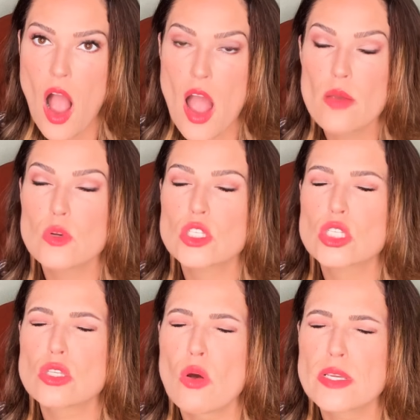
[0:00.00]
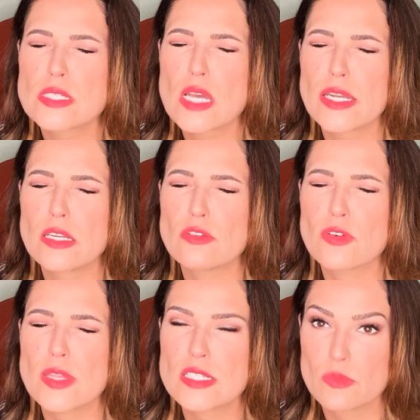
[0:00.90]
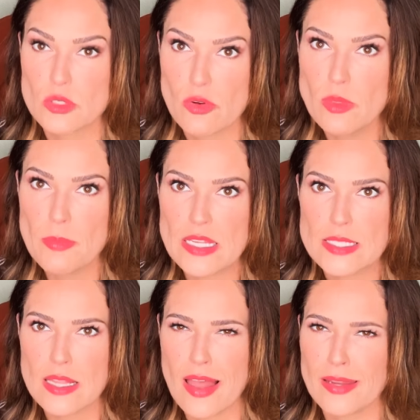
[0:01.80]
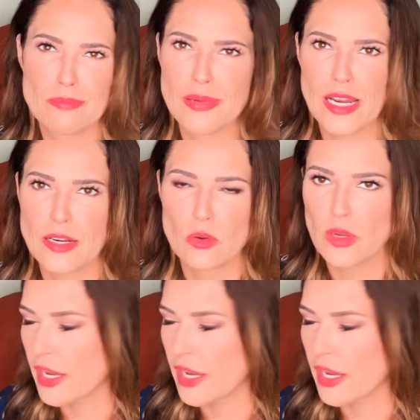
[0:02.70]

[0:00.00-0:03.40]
I was so excited for this. It was from the men's line, but I don't